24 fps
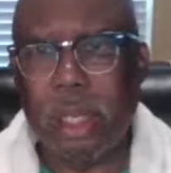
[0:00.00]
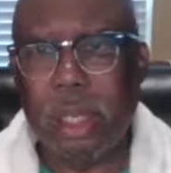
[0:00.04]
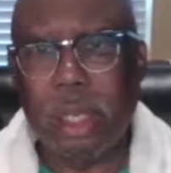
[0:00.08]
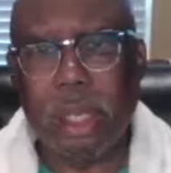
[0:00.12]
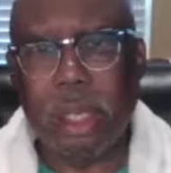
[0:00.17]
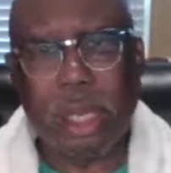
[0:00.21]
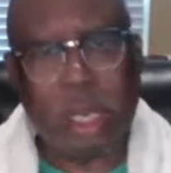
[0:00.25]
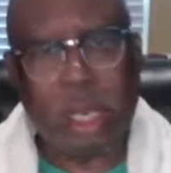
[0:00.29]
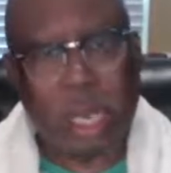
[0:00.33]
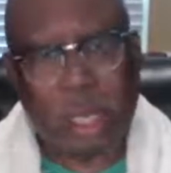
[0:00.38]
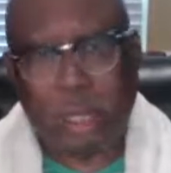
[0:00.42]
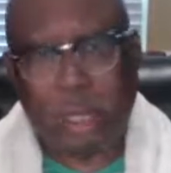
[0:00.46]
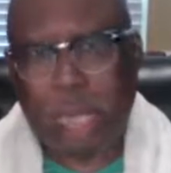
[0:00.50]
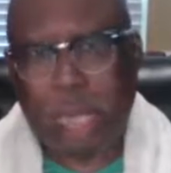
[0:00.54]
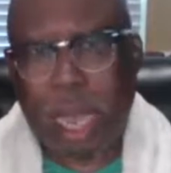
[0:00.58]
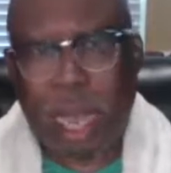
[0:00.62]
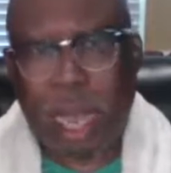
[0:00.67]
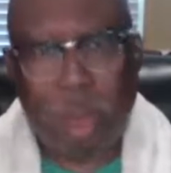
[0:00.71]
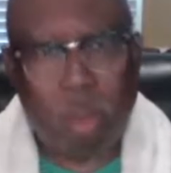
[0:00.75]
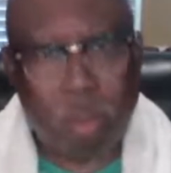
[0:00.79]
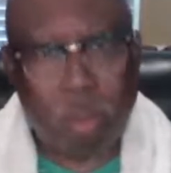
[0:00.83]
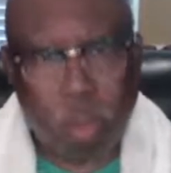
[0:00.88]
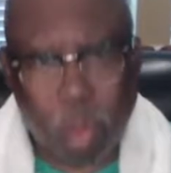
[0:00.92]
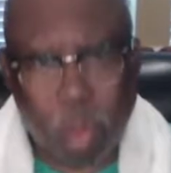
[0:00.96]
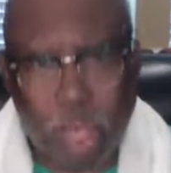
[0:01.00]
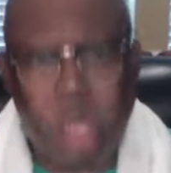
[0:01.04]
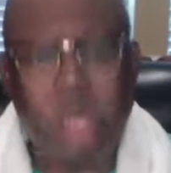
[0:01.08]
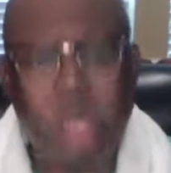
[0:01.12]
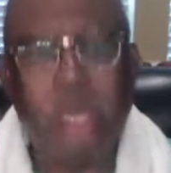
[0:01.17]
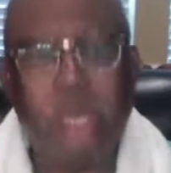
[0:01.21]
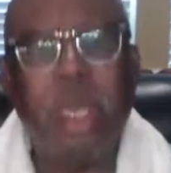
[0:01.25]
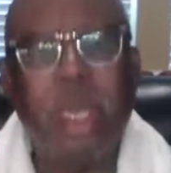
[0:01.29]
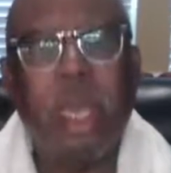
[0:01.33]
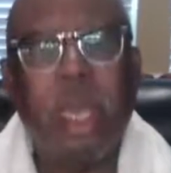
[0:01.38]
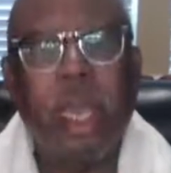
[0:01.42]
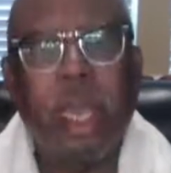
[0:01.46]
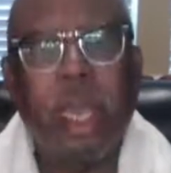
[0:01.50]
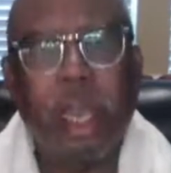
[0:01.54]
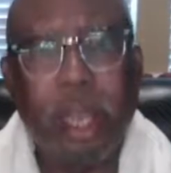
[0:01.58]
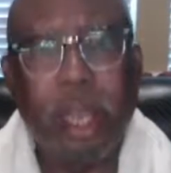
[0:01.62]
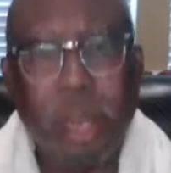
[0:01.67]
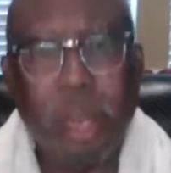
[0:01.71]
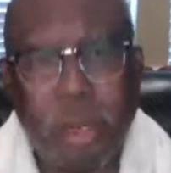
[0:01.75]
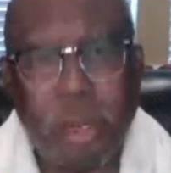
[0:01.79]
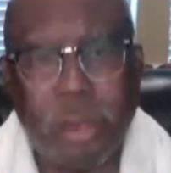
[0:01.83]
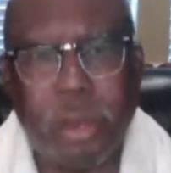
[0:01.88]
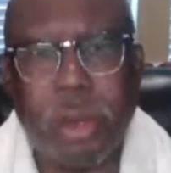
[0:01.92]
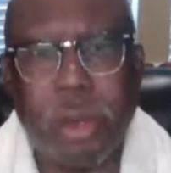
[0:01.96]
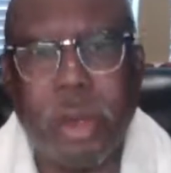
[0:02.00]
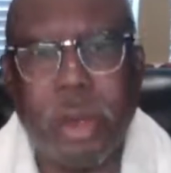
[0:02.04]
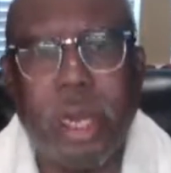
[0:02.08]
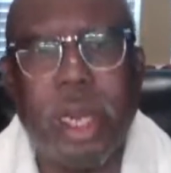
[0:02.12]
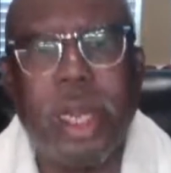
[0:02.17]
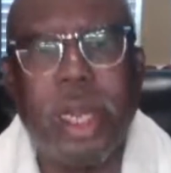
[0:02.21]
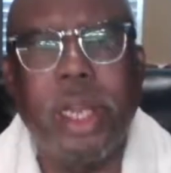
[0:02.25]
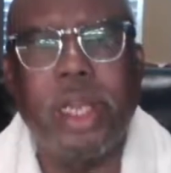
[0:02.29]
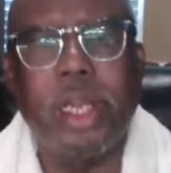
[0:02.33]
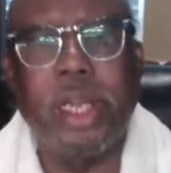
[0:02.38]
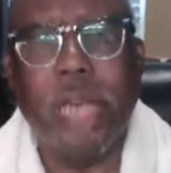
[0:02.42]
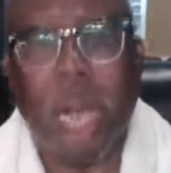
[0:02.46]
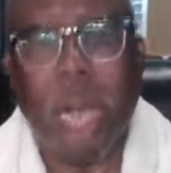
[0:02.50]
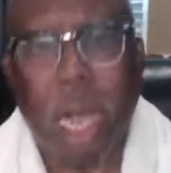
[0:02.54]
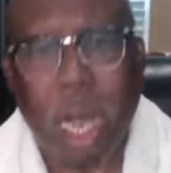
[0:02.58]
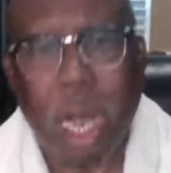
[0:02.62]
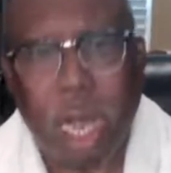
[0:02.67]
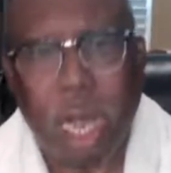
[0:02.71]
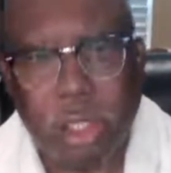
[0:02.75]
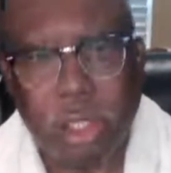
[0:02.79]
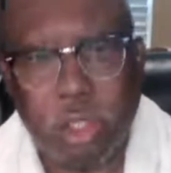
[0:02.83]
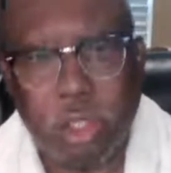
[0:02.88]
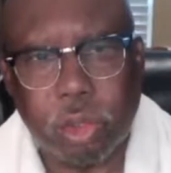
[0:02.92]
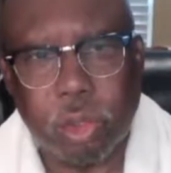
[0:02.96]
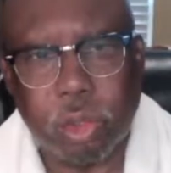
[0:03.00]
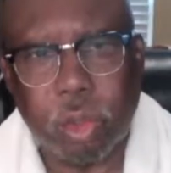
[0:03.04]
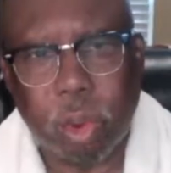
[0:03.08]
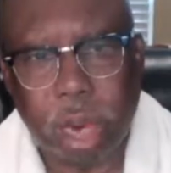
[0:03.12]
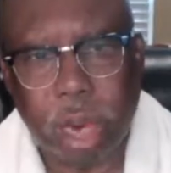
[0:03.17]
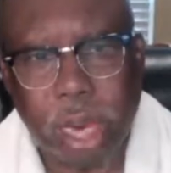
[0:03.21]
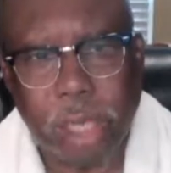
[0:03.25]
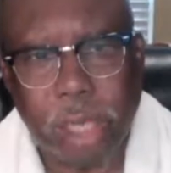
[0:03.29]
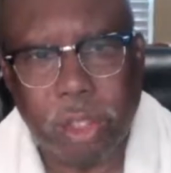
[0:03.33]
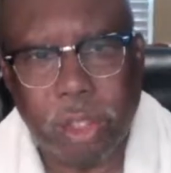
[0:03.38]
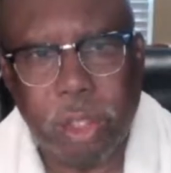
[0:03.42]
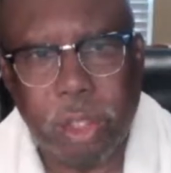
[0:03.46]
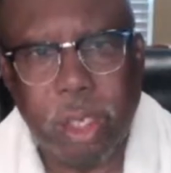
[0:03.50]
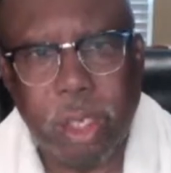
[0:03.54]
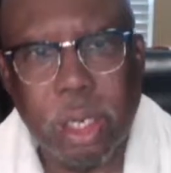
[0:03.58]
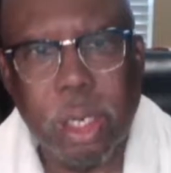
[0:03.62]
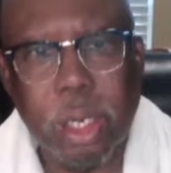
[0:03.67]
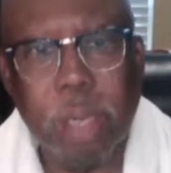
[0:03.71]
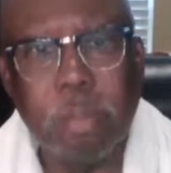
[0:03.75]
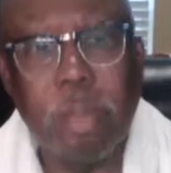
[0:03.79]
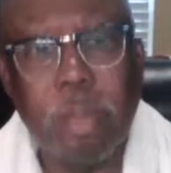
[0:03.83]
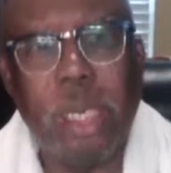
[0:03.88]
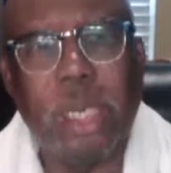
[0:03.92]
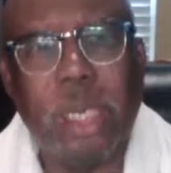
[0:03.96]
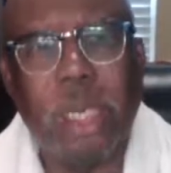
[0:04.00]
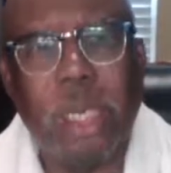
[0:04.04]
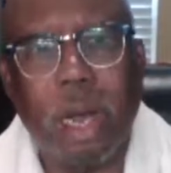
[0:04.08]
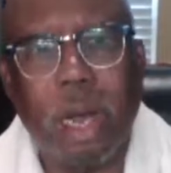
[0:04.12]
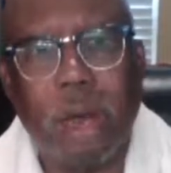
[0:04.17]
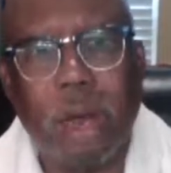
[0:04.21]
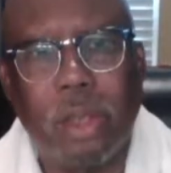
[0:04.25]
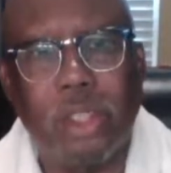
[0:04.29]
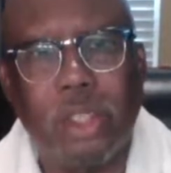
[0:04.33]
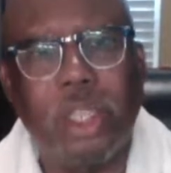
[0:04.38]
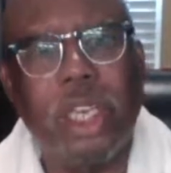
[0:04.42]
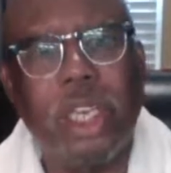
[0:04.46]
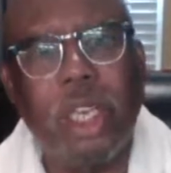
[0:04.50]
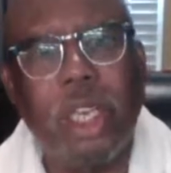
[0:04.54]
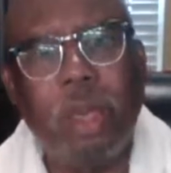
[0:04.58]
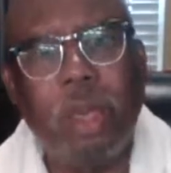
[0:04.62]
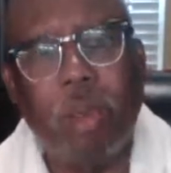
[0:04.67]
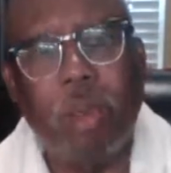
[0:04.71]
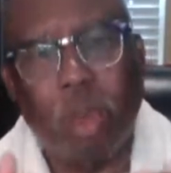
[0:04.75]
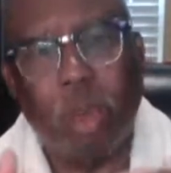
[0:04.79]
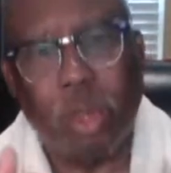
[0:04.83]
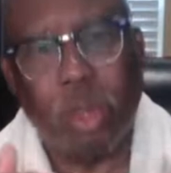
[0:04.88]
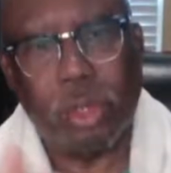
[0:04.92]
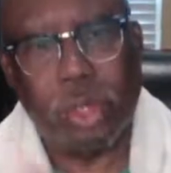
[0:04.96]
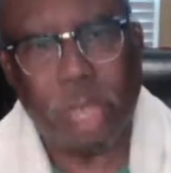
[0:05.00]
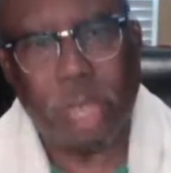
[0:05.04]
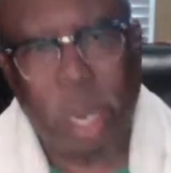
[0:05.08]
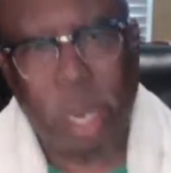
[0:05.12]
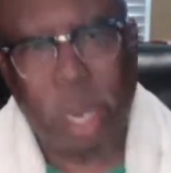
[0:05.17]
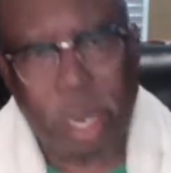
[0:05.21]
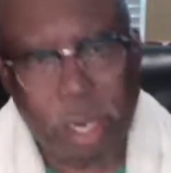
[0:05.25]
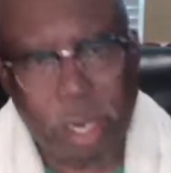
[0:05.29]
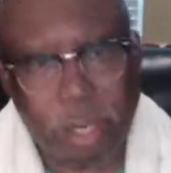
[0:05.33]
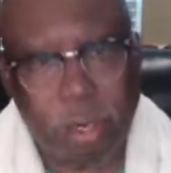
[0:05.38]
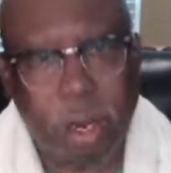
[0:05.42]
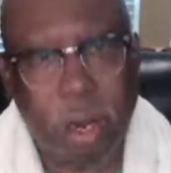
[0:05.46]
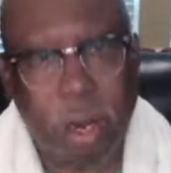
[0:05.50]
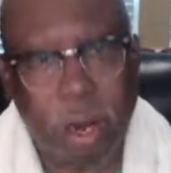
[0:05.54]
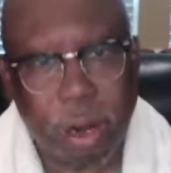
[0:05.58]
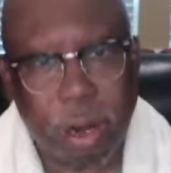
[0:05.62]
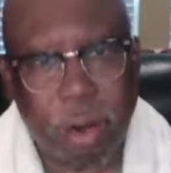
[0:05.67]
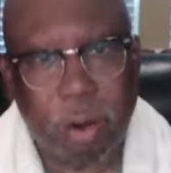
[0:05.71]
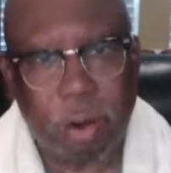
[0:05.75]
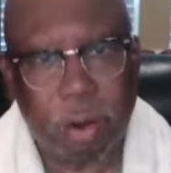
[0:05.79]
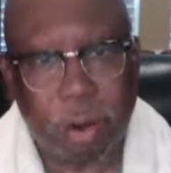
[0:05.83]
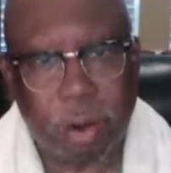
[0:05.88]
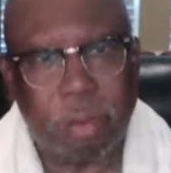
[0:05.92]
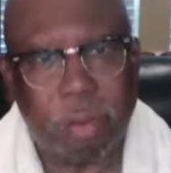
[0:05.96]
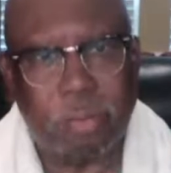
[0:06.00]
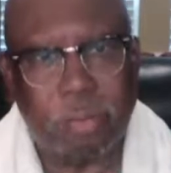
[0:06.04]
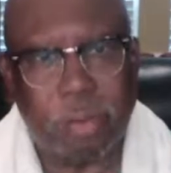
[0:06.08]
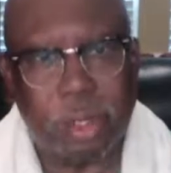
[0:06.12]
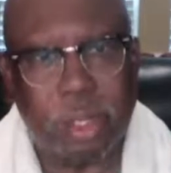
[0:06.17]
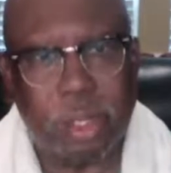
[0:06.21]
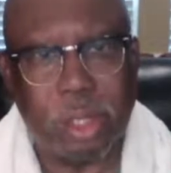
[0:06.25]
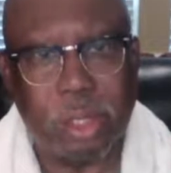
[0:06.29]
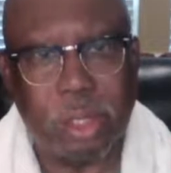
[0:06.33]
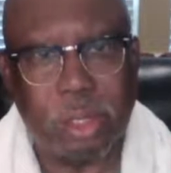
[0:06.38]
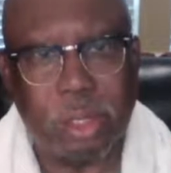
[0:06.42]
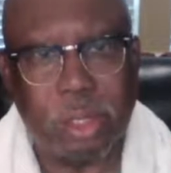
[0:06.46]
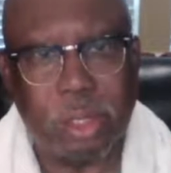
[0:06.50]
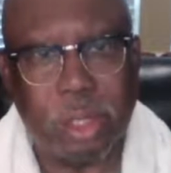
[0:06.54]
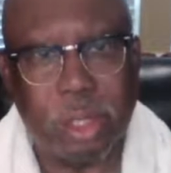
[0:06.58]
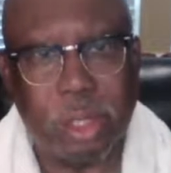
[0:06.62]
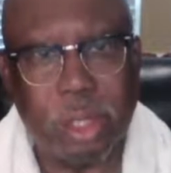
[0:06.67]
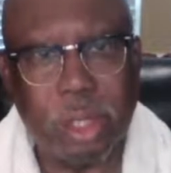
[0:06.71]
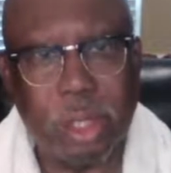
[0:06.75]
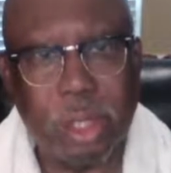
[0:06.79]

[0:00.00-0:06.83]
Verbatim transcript: That's how we enter in God's rest because he will take care of us.